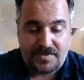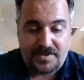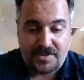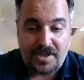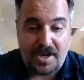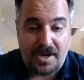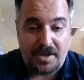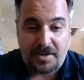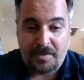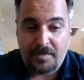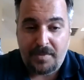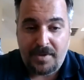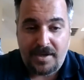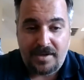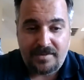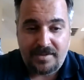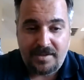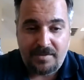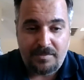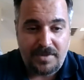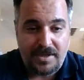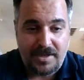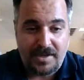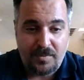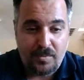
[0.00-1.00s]
talk about. I
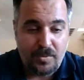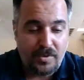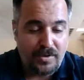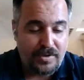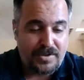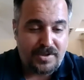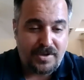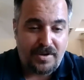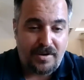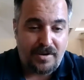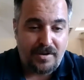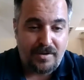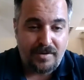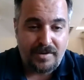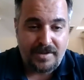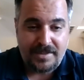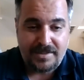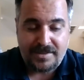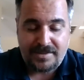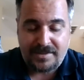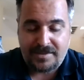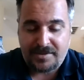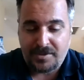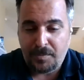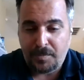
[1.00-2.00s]
mean, he works hard.
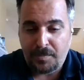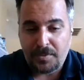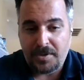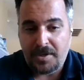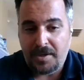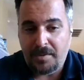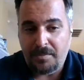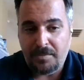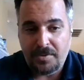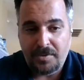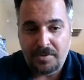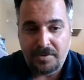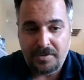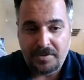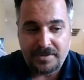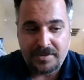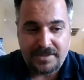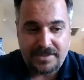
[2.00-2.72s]
He's super humble.